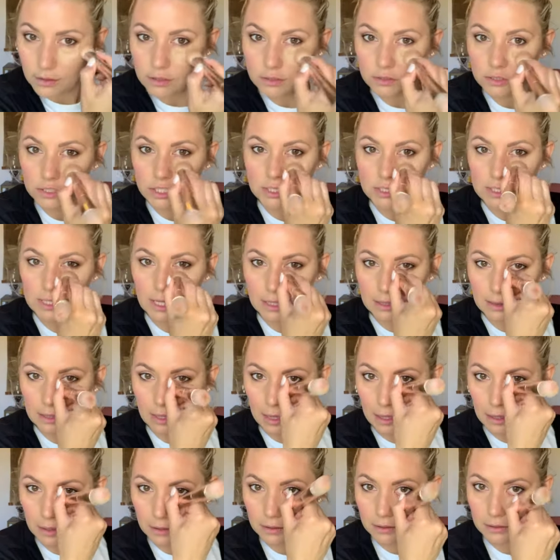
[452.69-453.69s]
just like
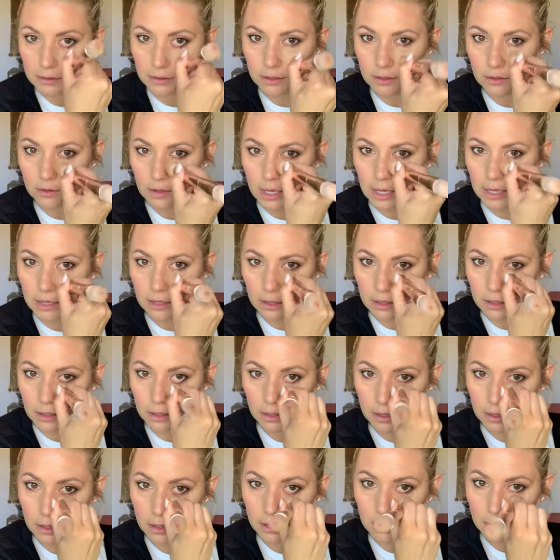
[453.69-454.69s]
that, okay?
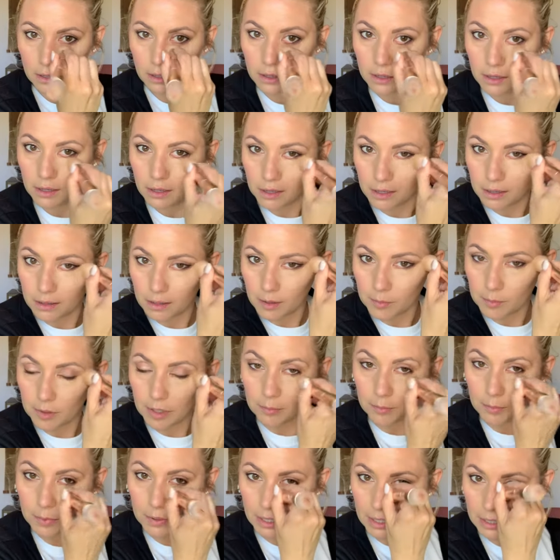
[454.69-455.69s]
And then I'm gonna
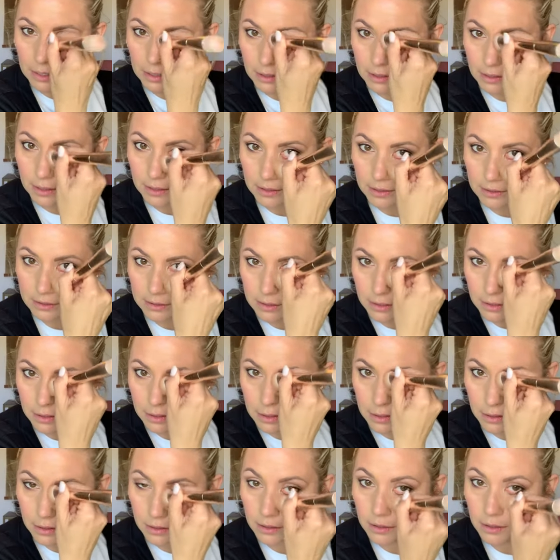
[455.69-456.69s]
blend this
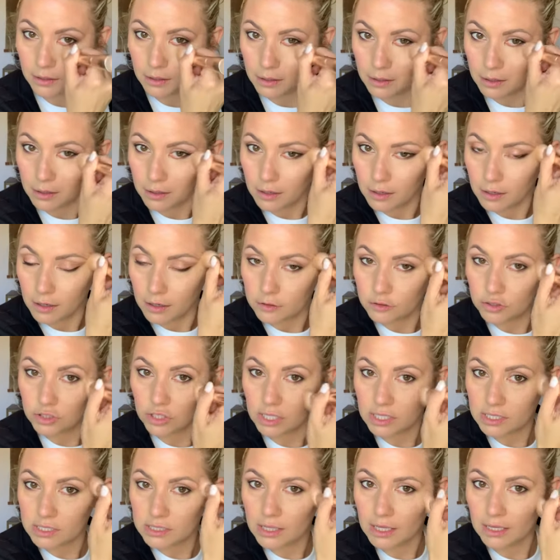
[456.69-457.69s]

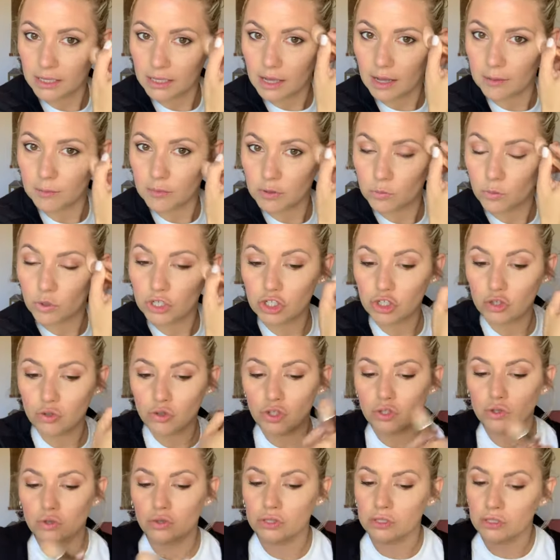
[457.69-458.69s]
just like, I mean, when you
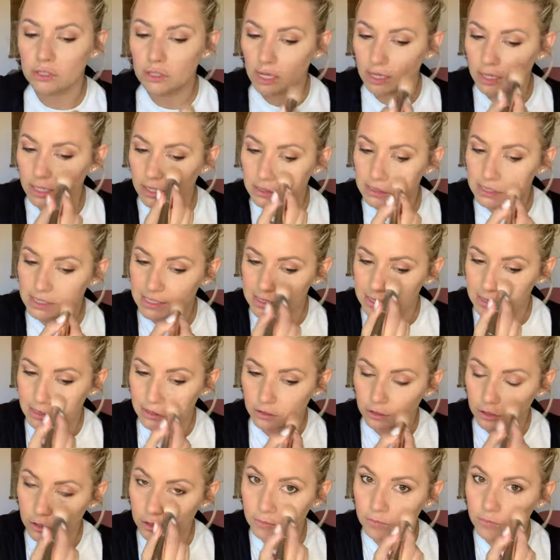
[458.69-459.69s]
use a
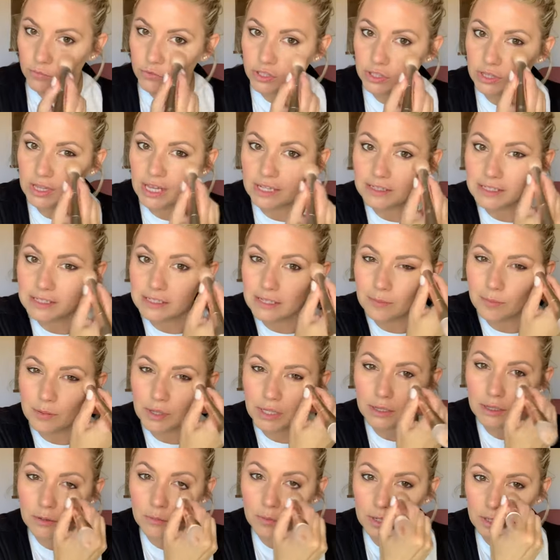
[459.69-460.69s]
concealer, that's
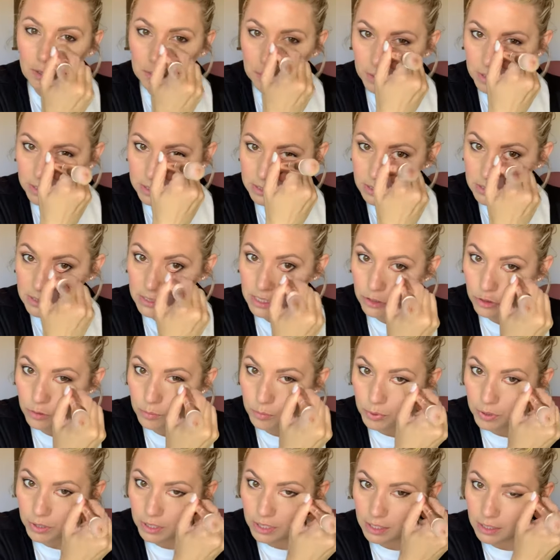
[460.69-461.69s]
typically one of the places that you
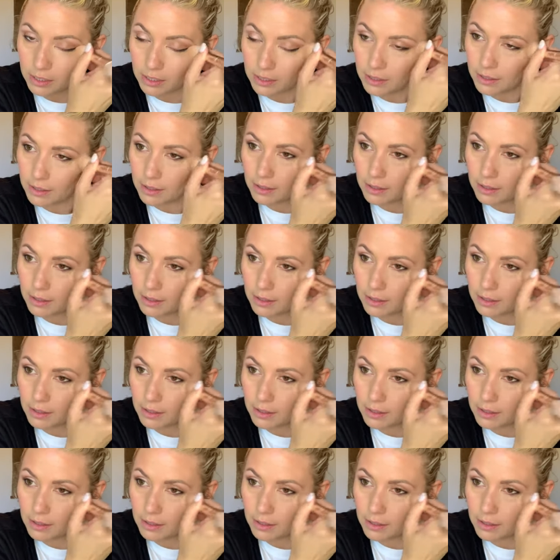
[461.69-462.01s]
put it